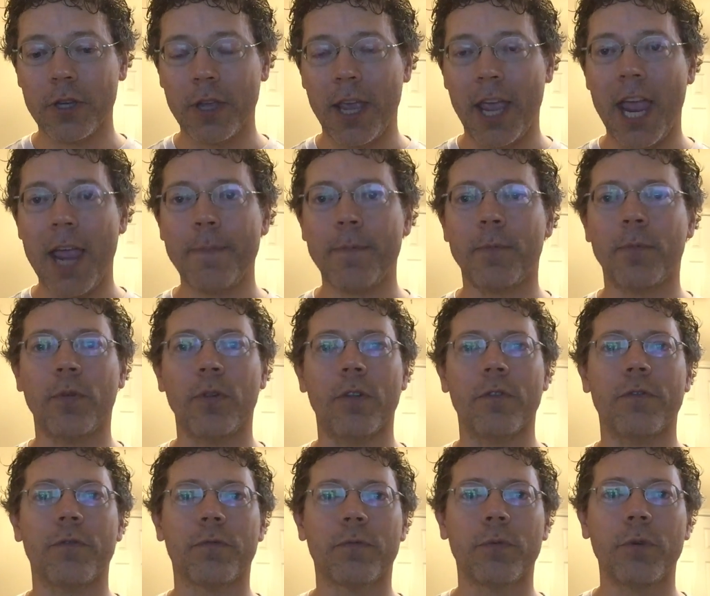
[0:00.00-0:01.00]
capable
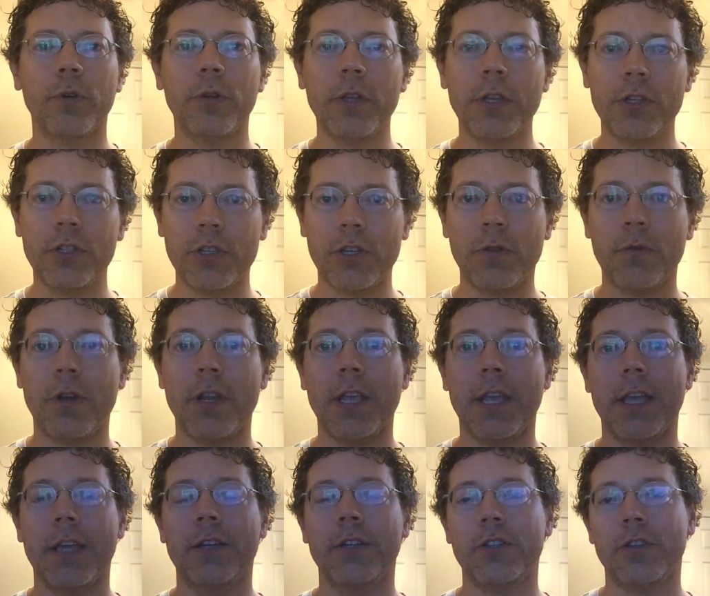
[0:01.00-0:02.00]
of really tuning
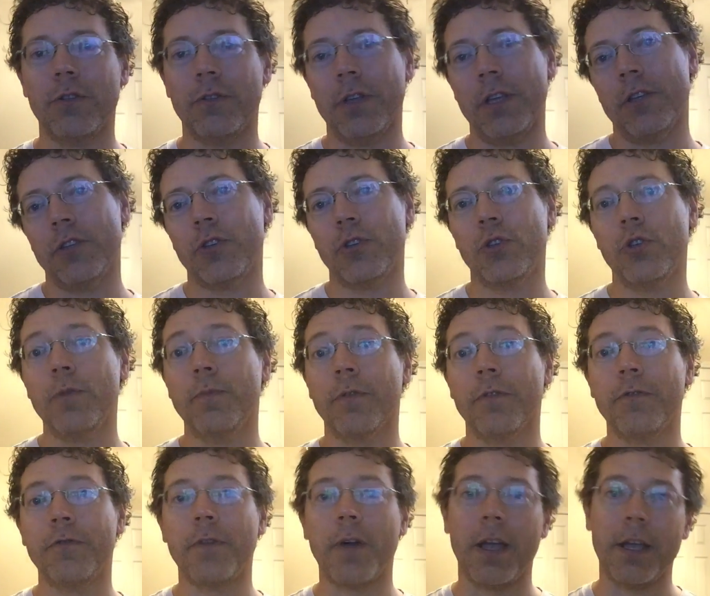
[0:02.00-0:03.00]
in to these
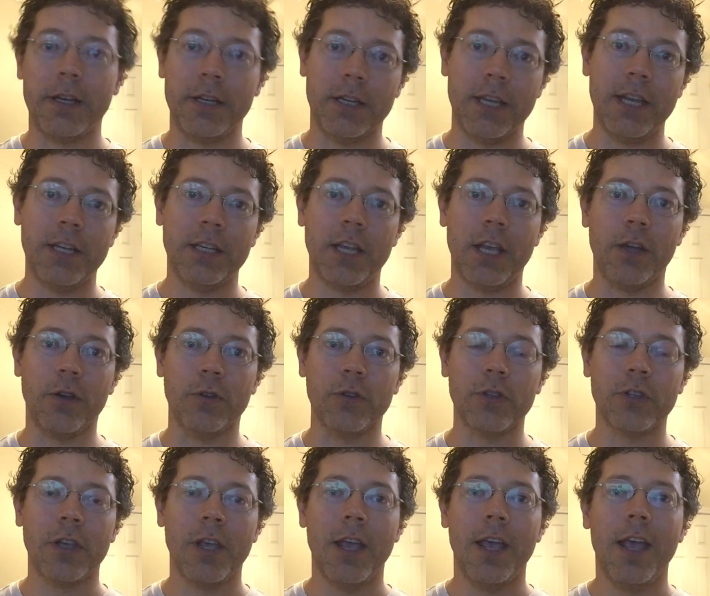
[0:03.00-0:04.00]
super fine
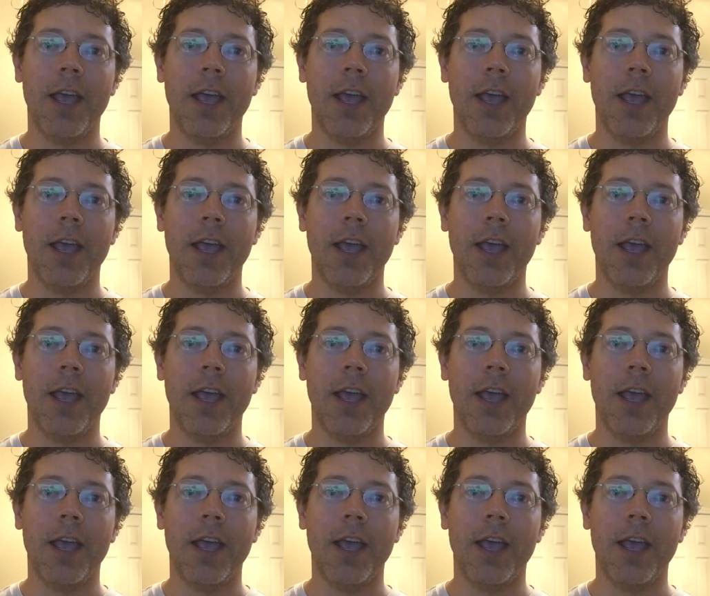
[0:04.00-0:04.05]
details.